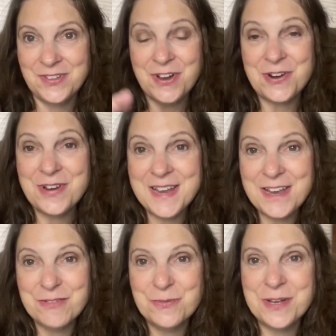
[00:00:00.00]
All right,
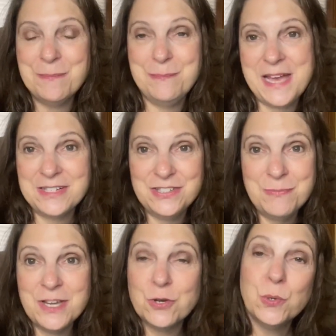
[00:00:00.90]
everyone, back to
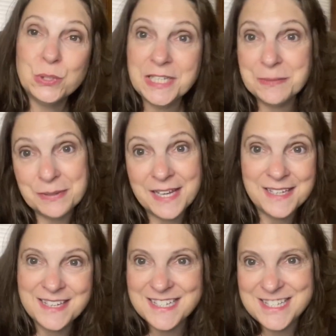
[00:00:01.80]
my cooling
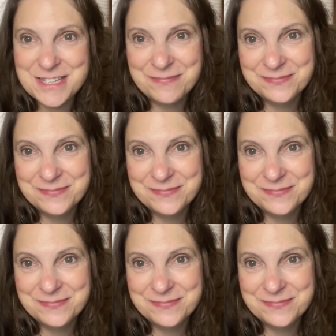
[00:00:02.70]
blanket.